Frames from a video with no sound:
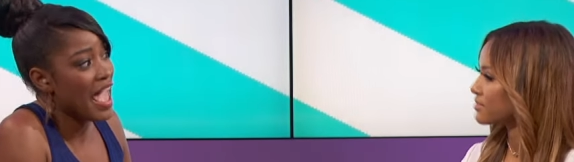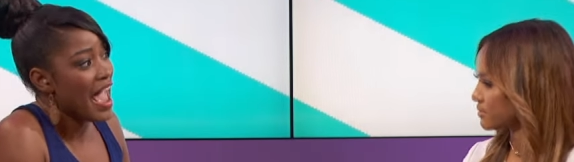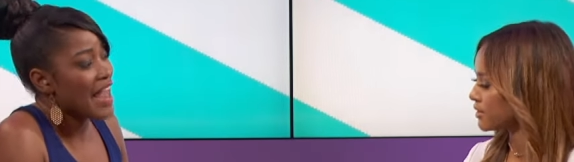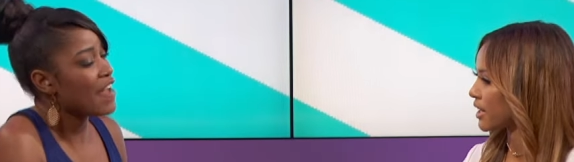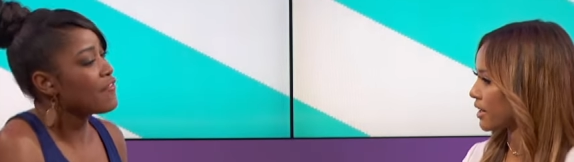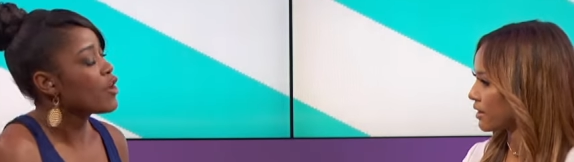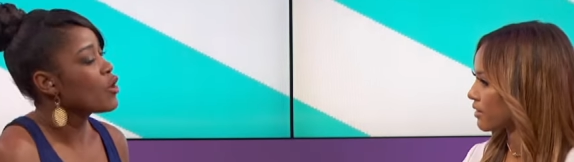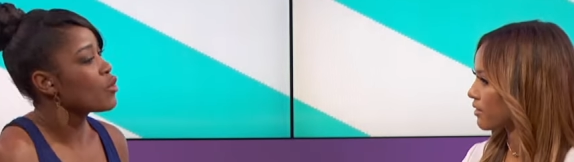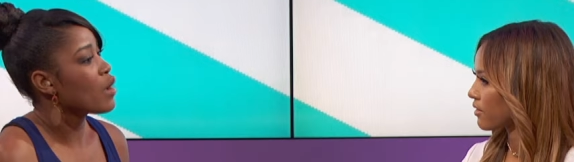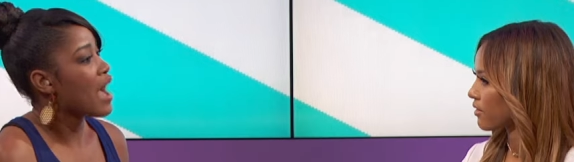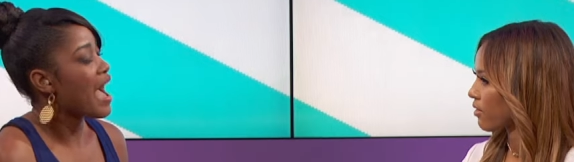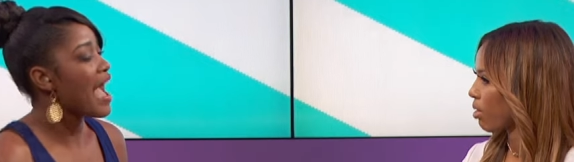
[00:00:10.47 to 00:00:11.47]
Speaker 1: And I felt,
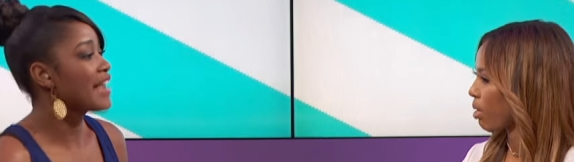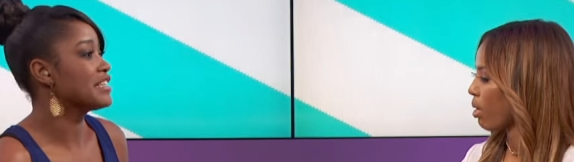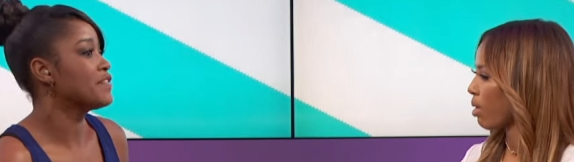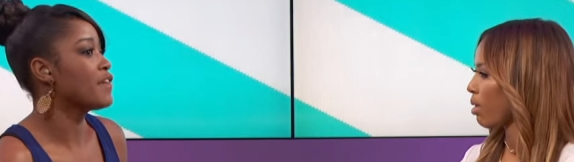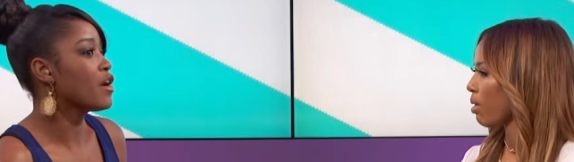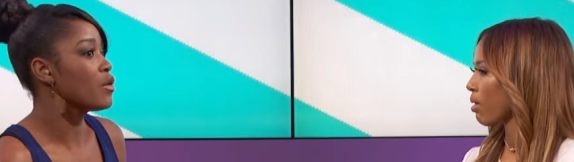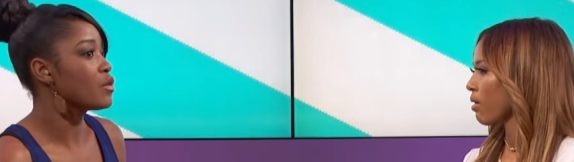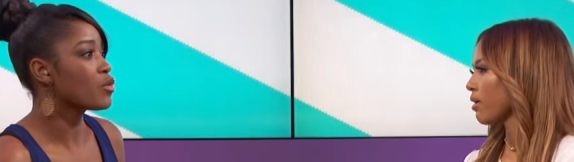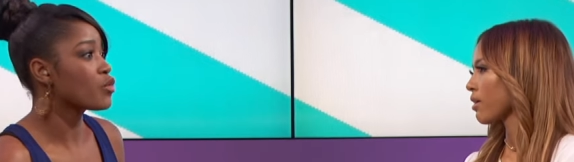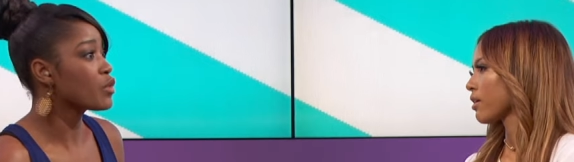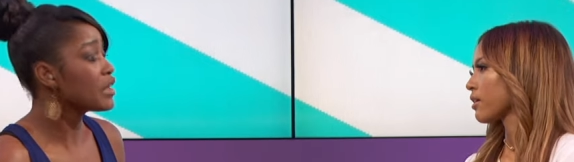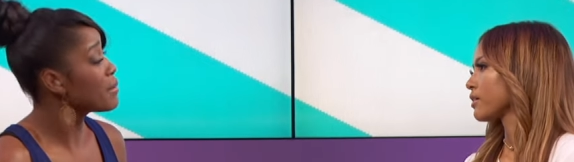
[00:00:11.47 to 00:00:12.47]
I actually felt
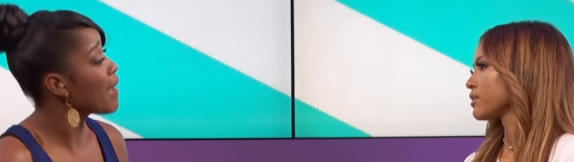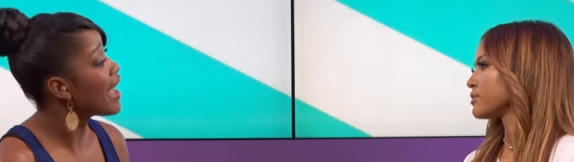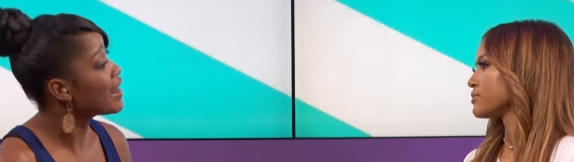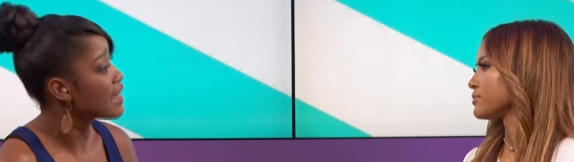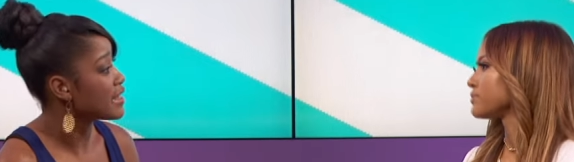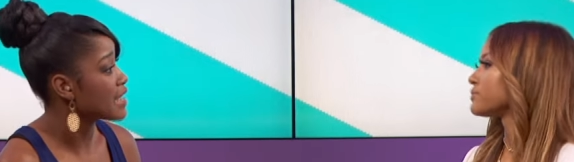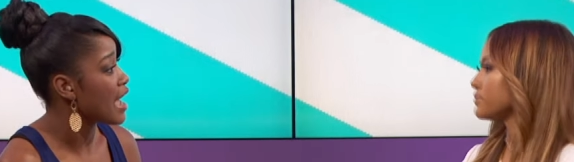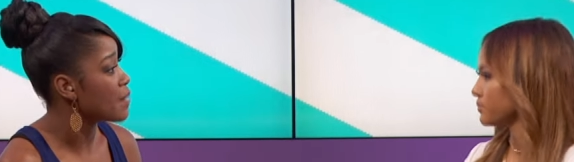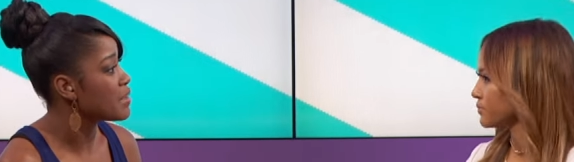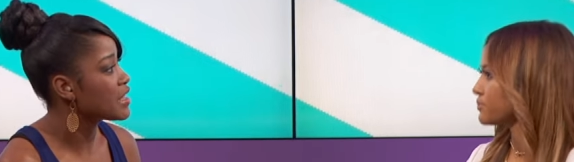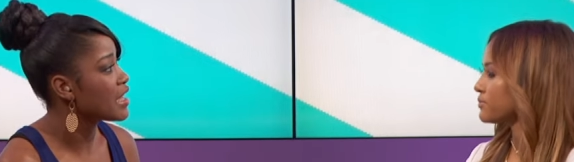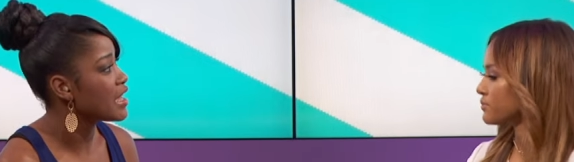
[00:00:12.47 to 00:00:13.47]
really bad in that time mm
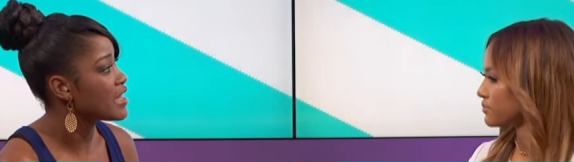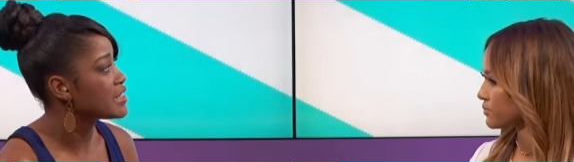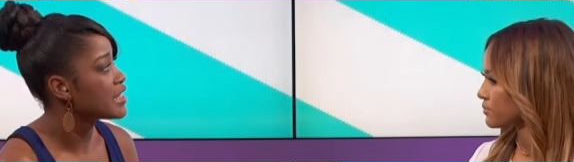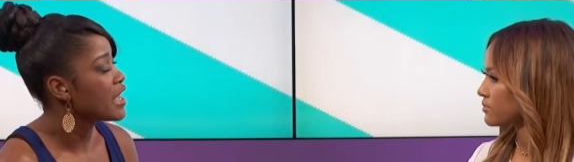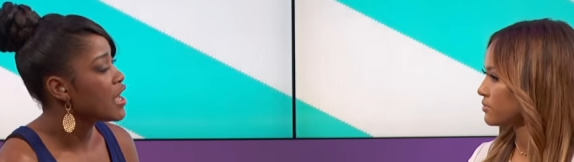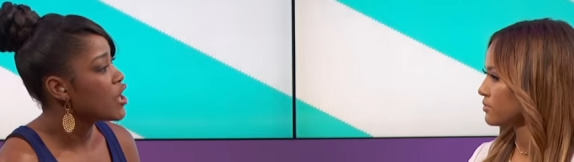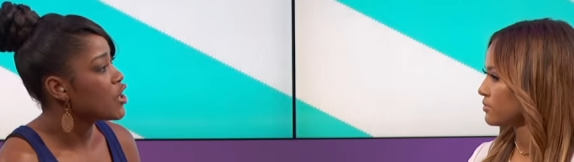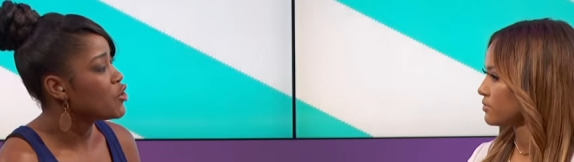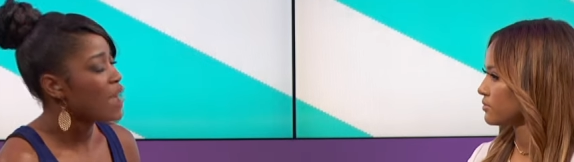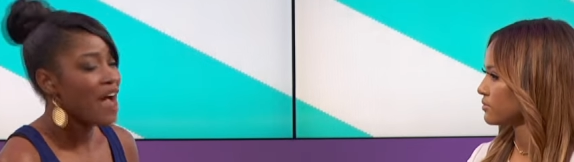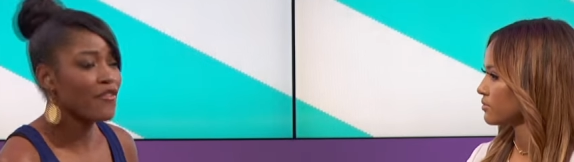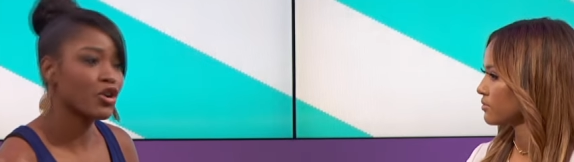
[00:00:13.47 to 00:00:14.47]
-hmm. because you
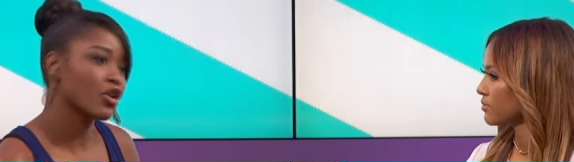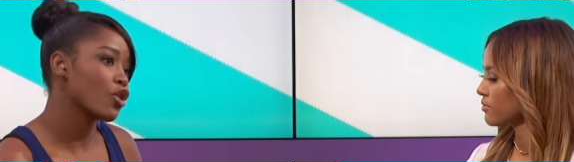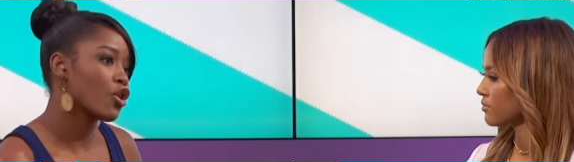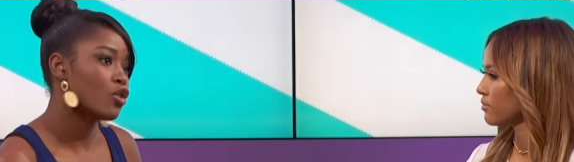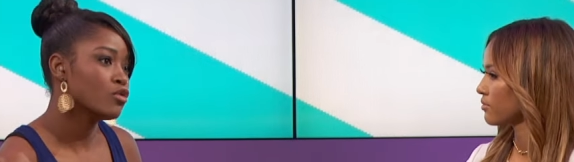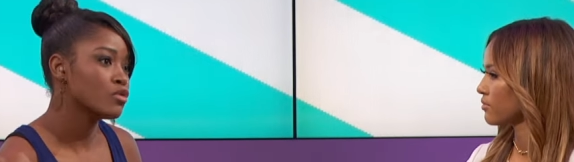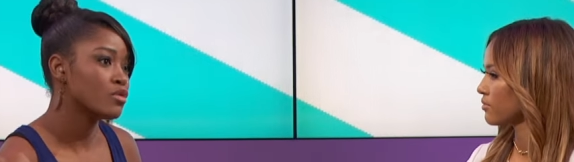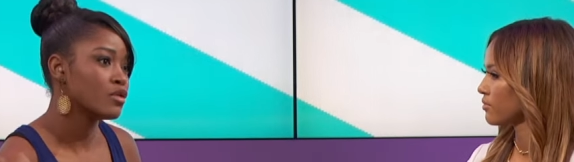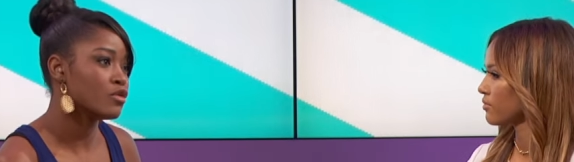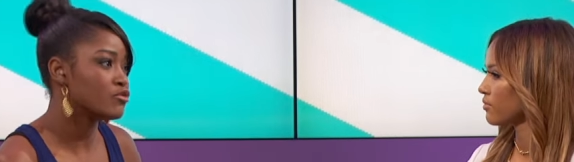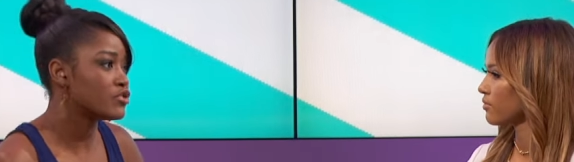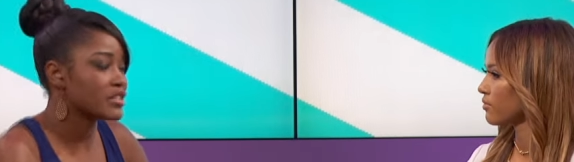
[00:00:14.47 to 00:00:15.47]
have a girl
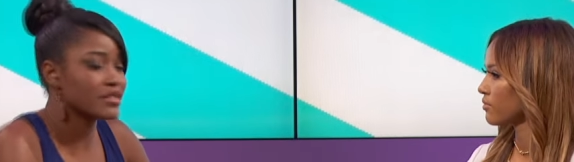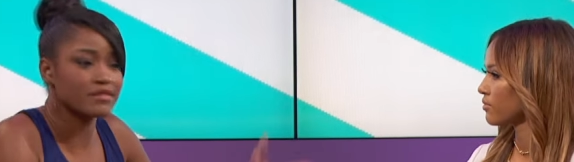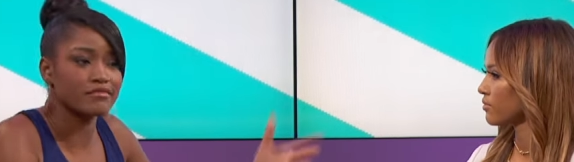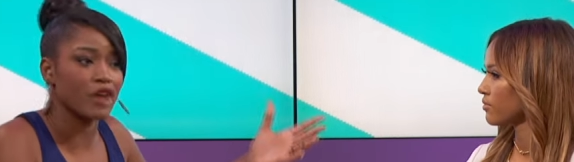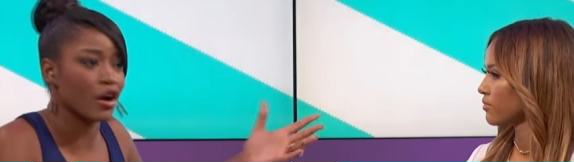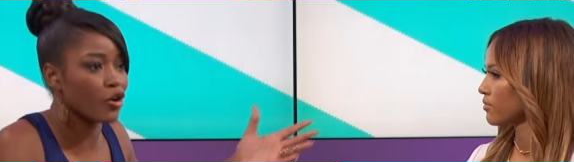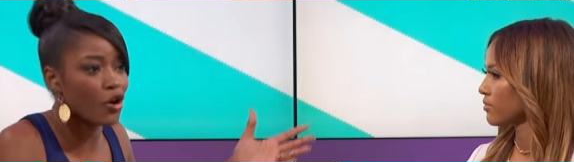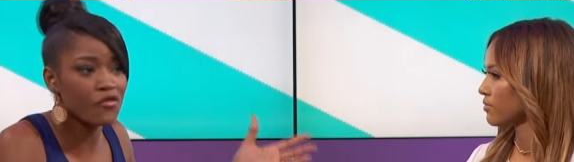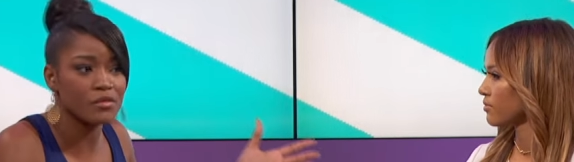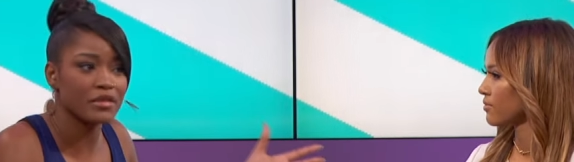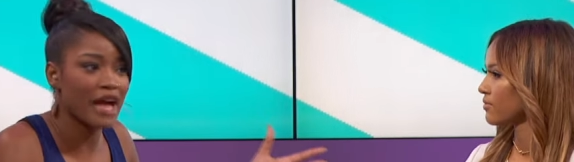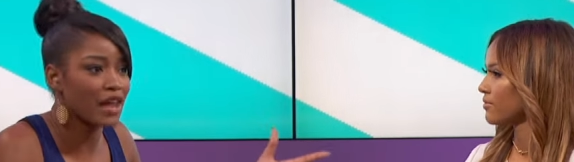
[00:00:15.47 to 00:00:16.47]
who's just a girl
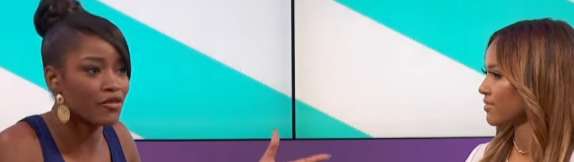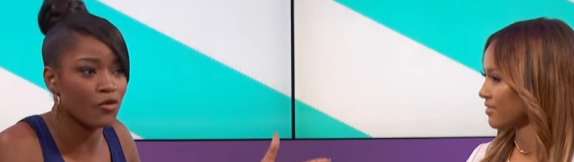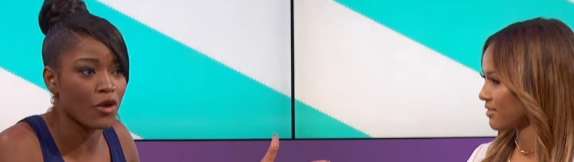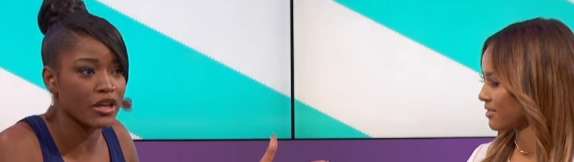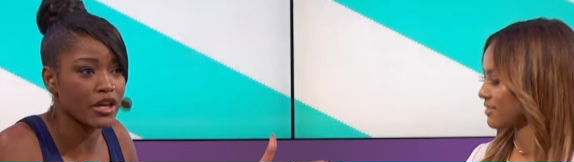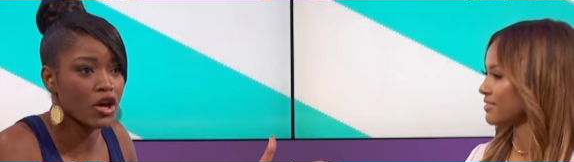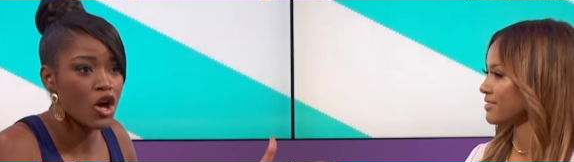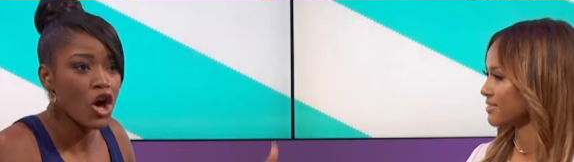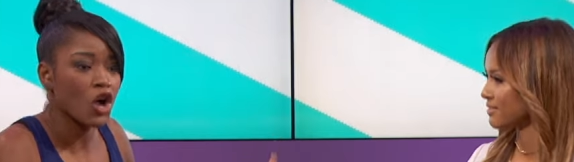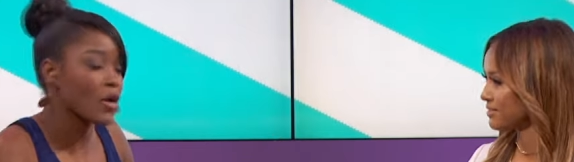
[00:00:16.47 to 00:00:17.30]
from California mm -hmm.